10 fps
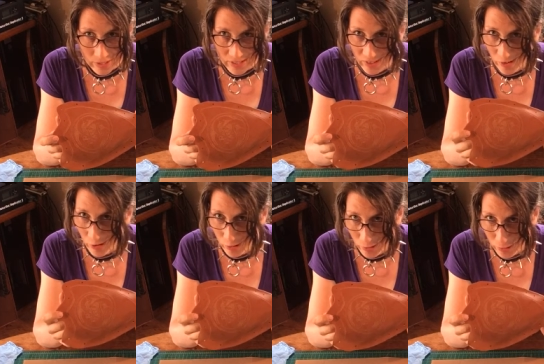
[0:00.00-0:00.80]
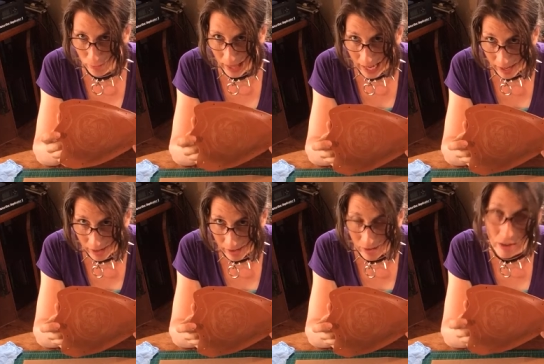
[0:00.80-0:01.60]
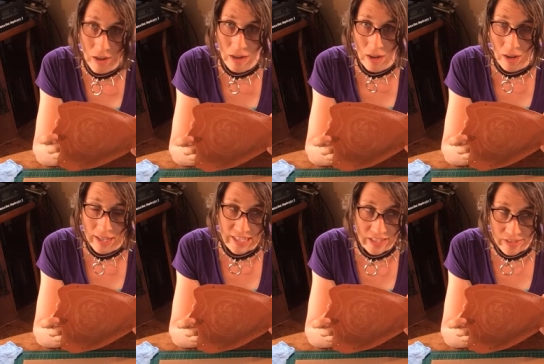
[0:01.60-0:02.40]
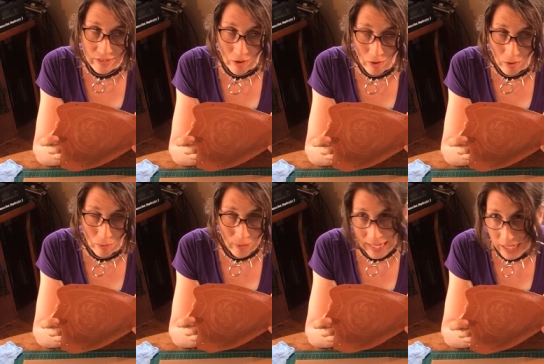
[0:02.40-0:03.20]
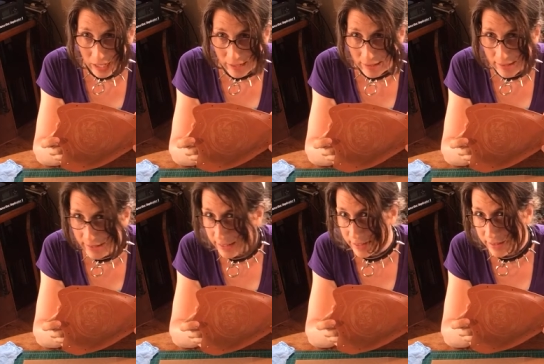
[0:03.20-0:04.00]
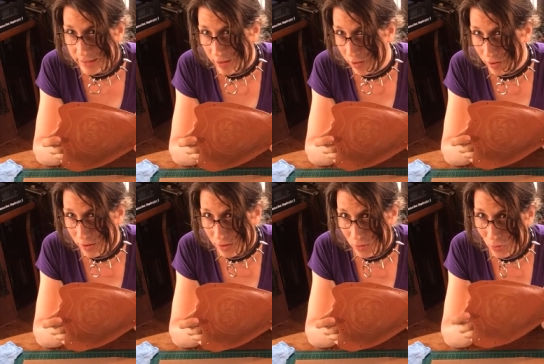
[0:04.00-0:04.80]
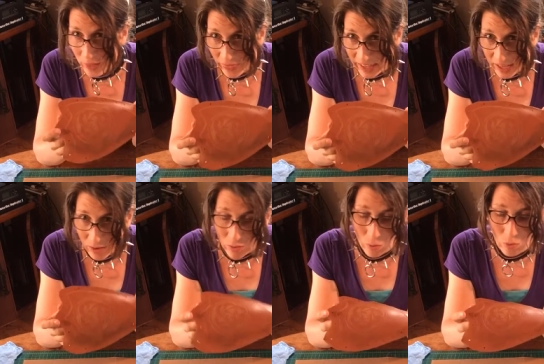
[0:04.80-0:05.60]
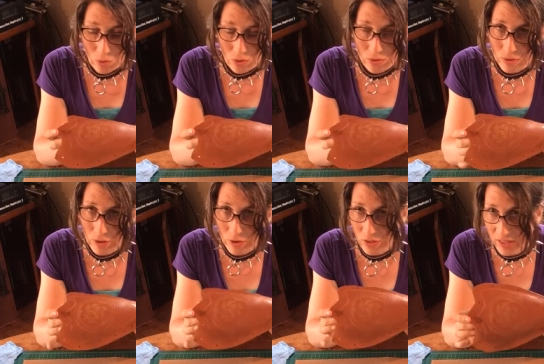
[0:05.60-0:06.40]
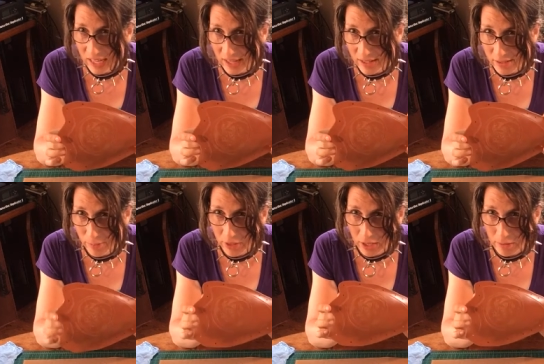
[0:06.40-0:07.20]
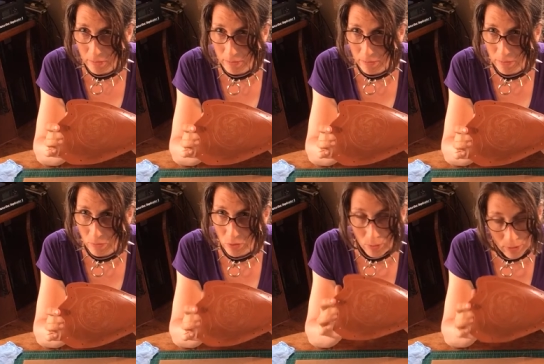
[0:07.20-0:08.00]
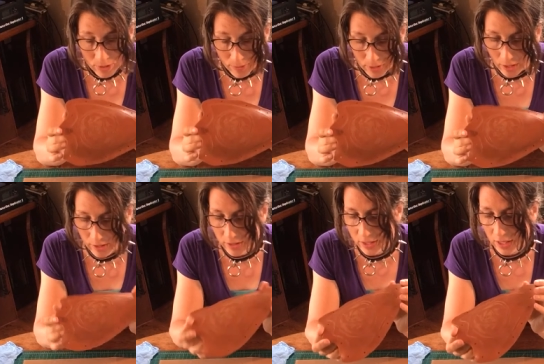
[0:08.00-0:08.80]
Is this all black? Is this all white? Is this all one thing? Or are you thinking something with multiple colors?